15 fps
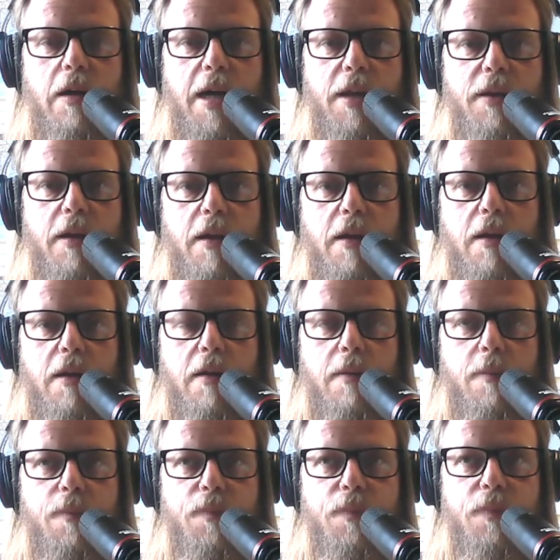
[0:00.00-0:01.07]
know, I had a
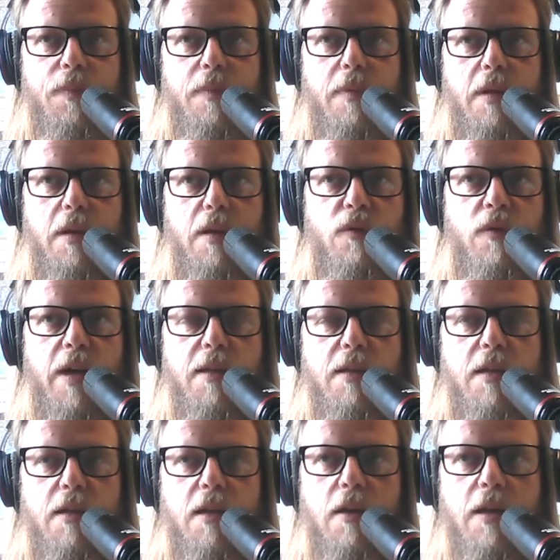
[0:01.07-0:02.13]

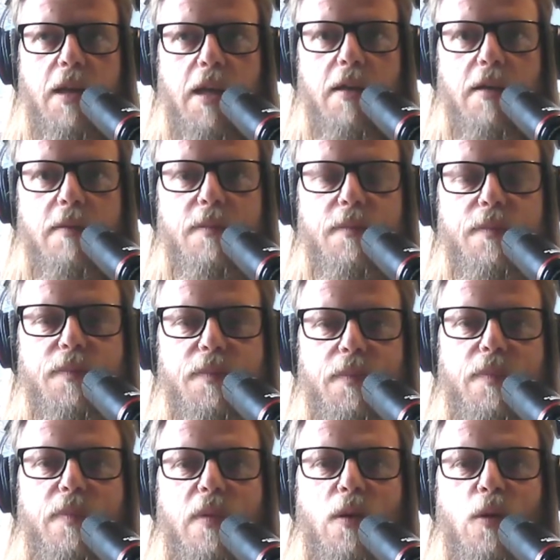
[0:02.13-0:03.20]
friend at uni
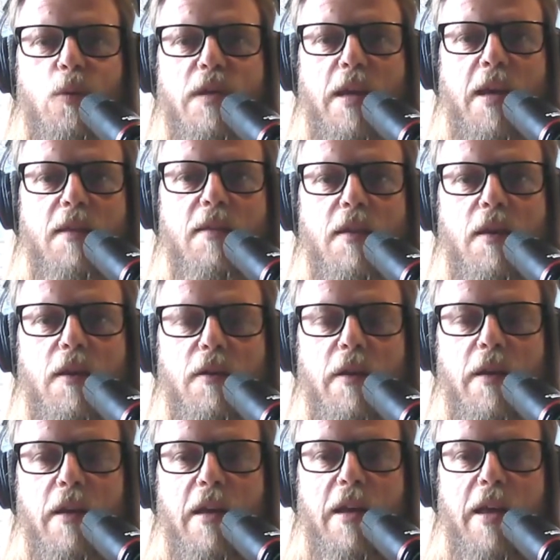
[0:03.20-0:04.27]
who was a Hindu, and
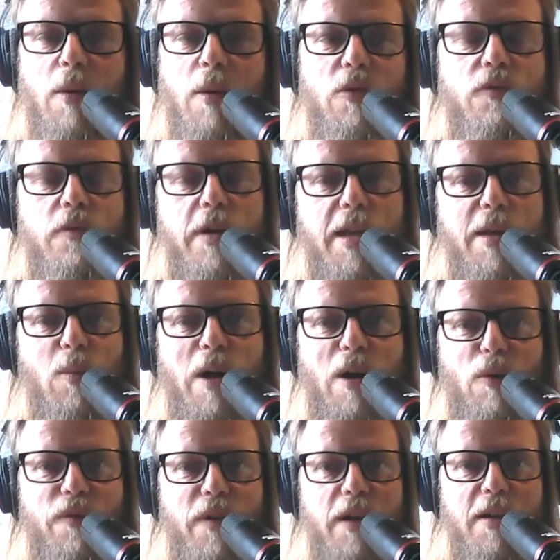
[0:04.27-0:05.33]
he was really
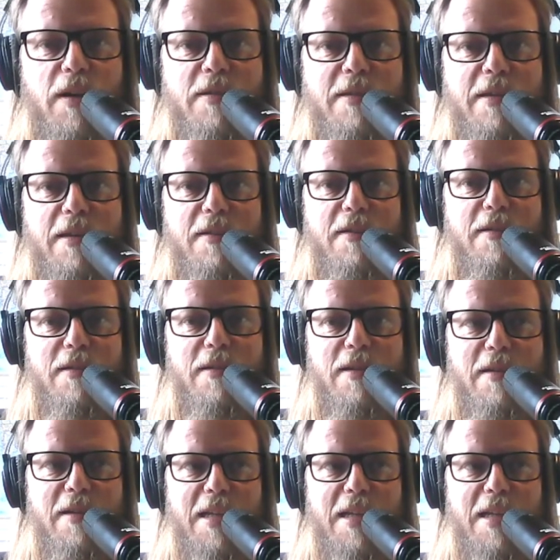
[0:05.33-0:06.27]
well versed in,